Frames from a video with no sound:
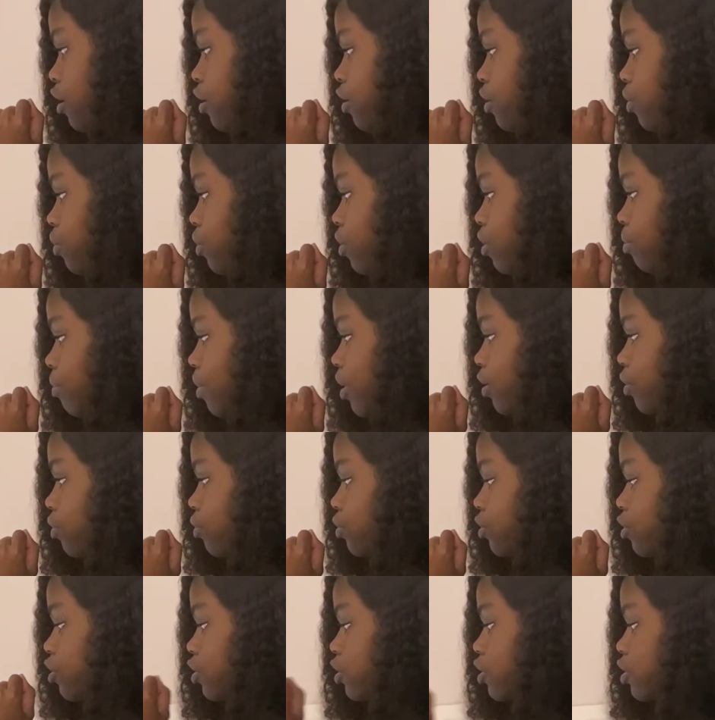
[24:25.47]
with my
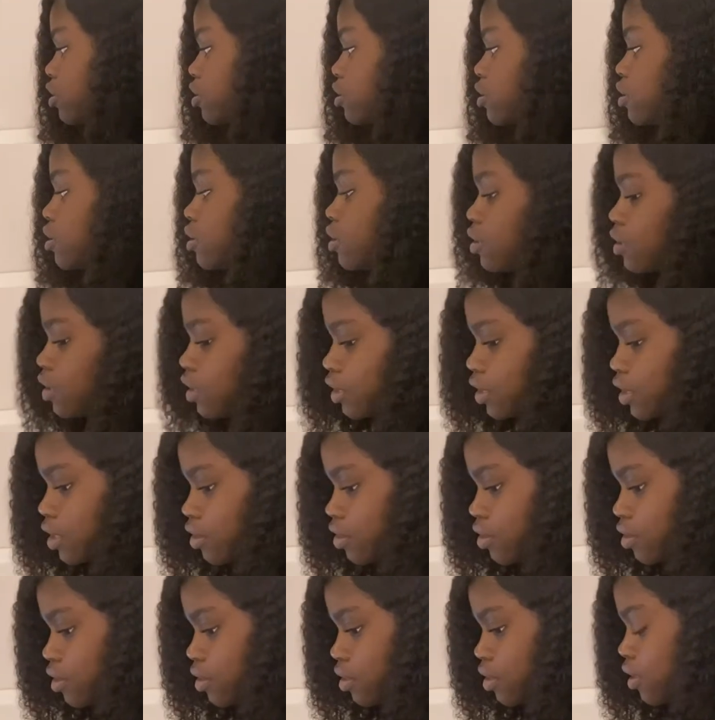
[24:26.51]
orders. Like, I
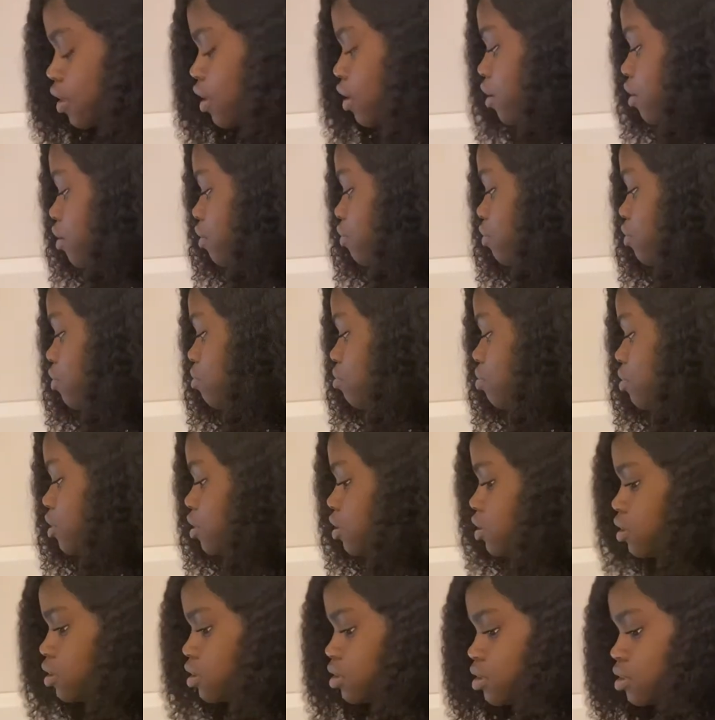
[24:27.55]
think that would
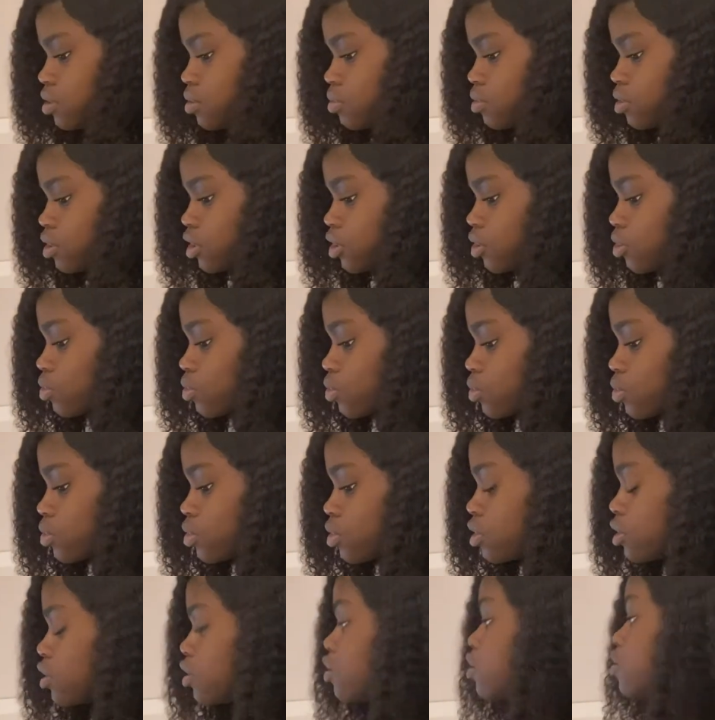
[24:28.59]
be really
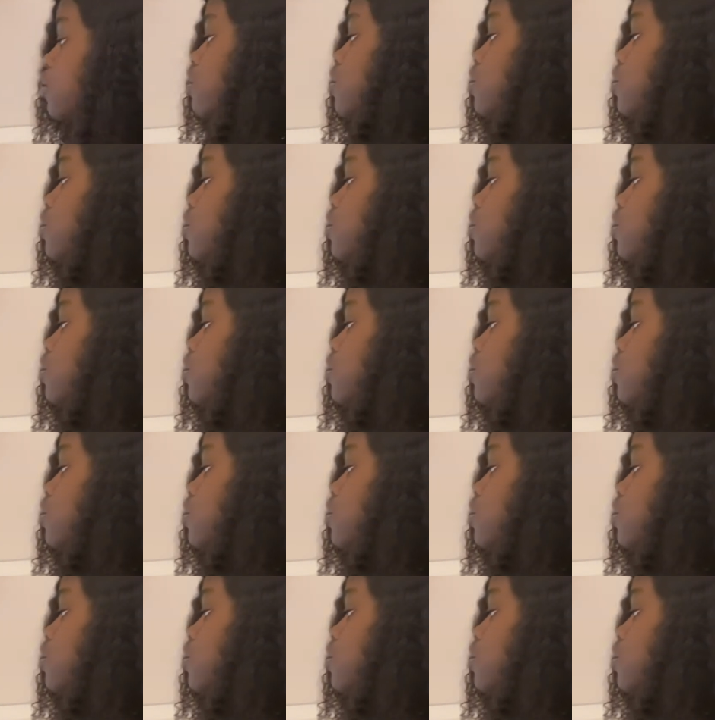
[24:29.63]
cool.